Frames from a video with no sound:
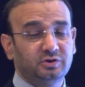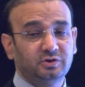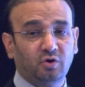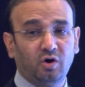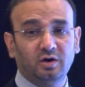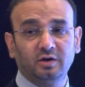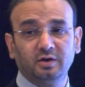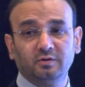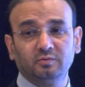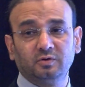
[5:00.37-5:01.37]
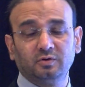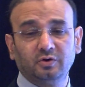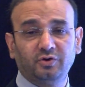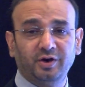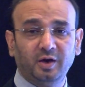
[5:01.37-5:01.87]
this all
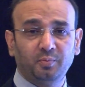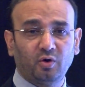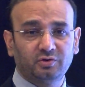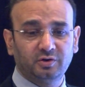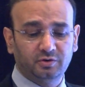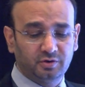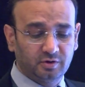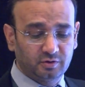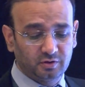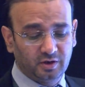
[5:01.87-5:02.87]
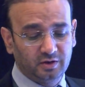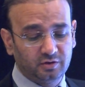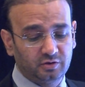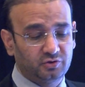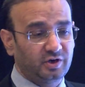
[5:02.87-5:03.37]
training process. Then
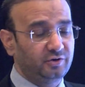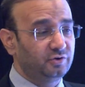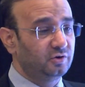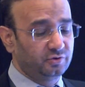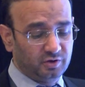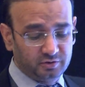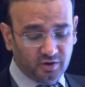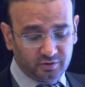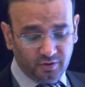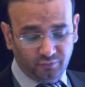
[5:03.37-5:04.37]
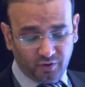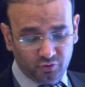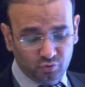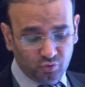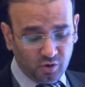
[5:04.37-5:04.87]
the statistical results are there for
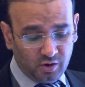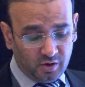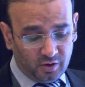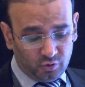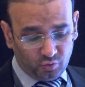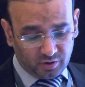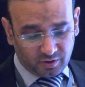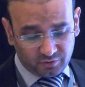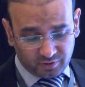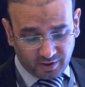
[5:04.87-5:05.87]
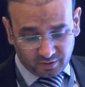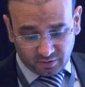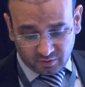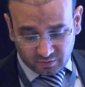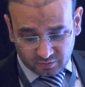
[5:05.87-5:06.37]
you. You can understand
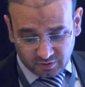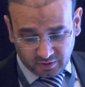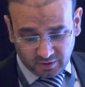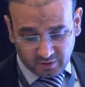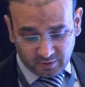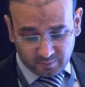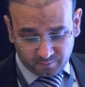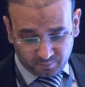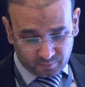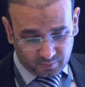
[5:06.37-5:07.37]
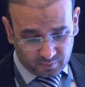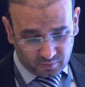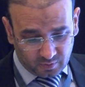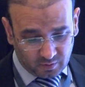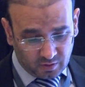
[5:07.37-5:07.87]
the
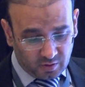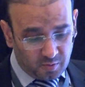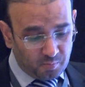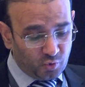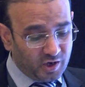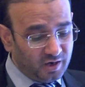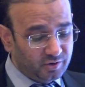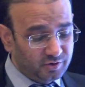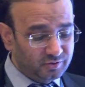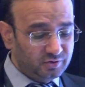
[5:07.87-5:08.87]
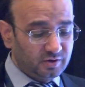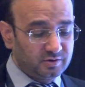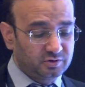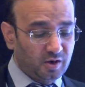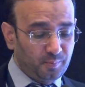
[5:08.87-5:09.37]
modalities,
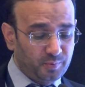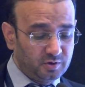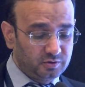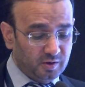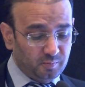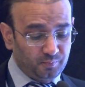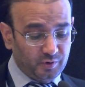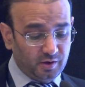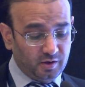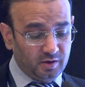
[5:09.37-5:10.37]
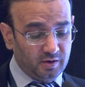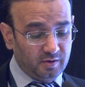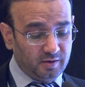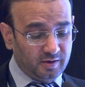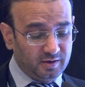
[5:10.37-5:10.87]
samples,
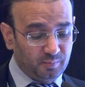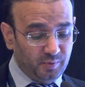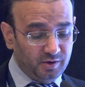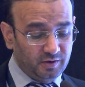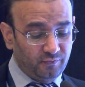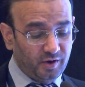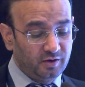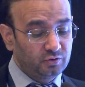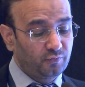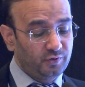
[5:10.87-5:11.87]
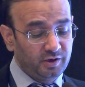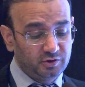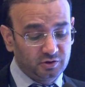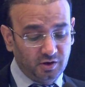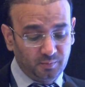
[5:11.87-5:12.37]
and mean and variance of each
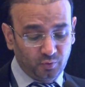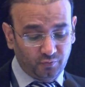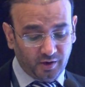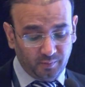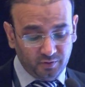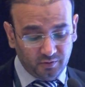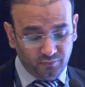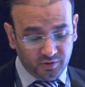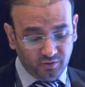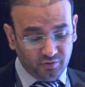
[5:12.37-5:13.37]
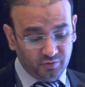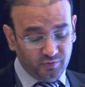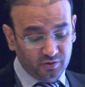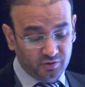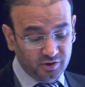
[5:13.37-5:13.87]
input variable and within
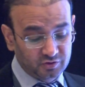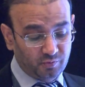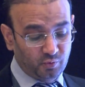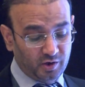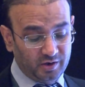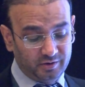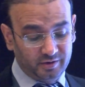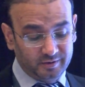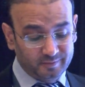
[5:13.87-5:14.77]
the range of modality.